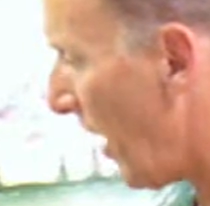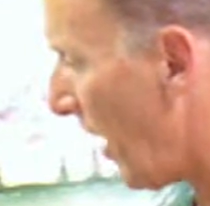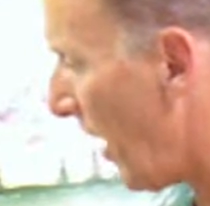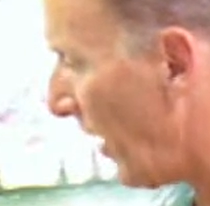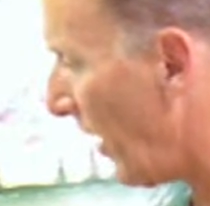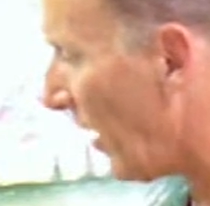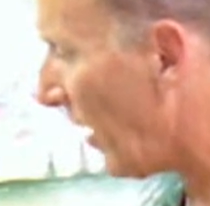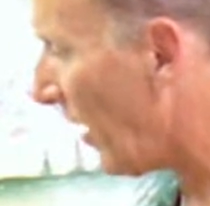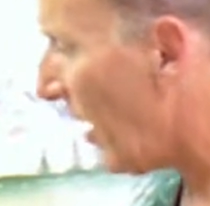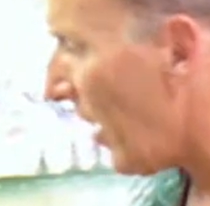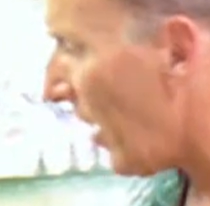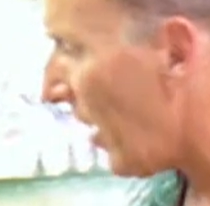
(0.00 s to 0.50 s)

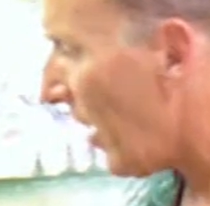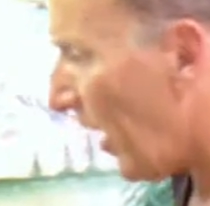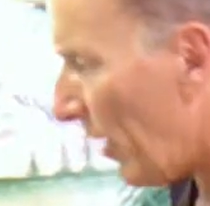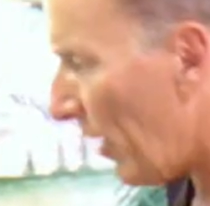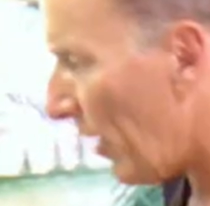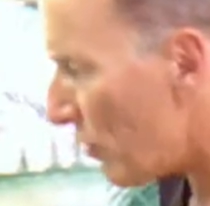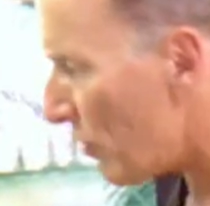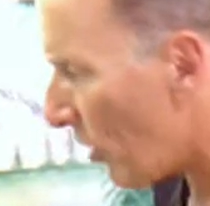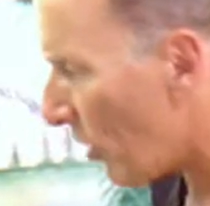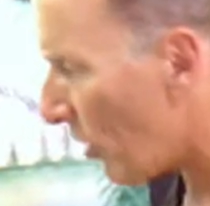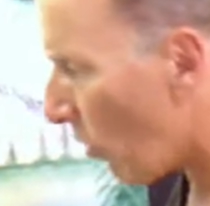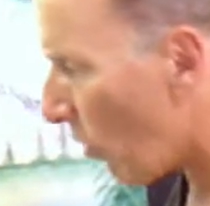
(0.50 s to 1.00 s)
painting,
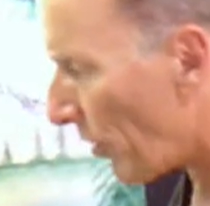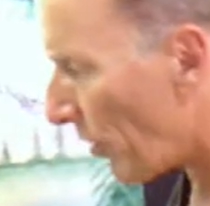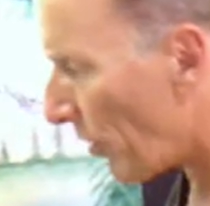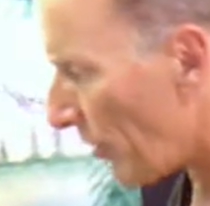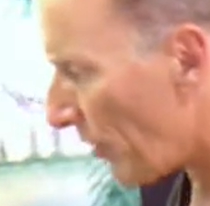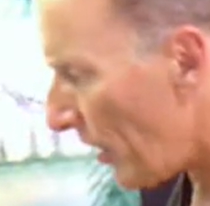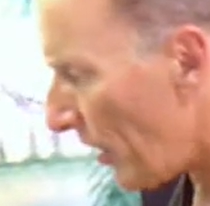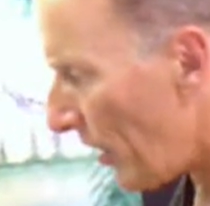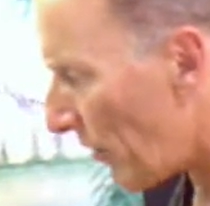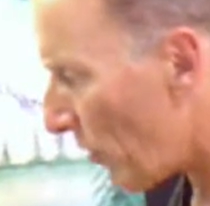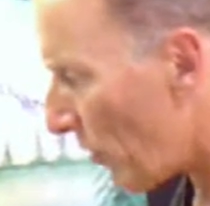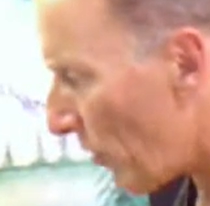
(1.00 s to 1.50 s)
as you go
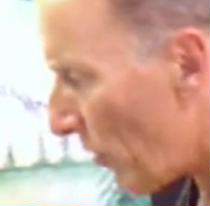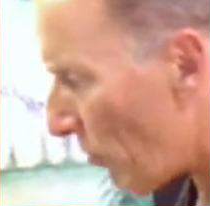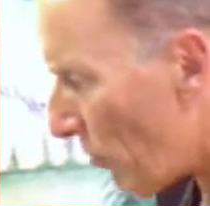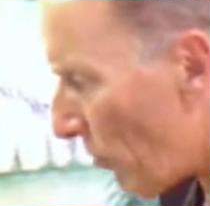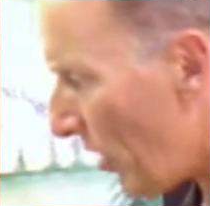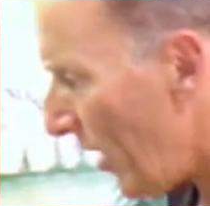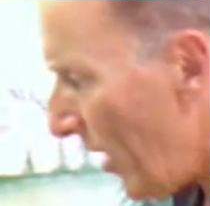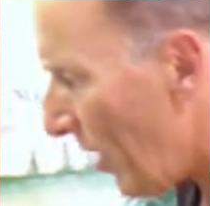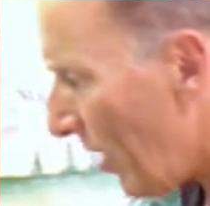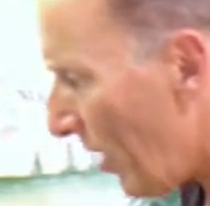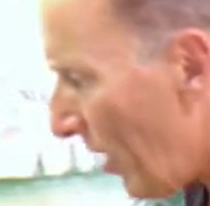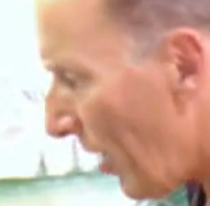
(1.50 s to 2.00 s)
underneath the
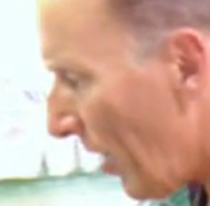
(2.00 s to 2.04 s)
tree,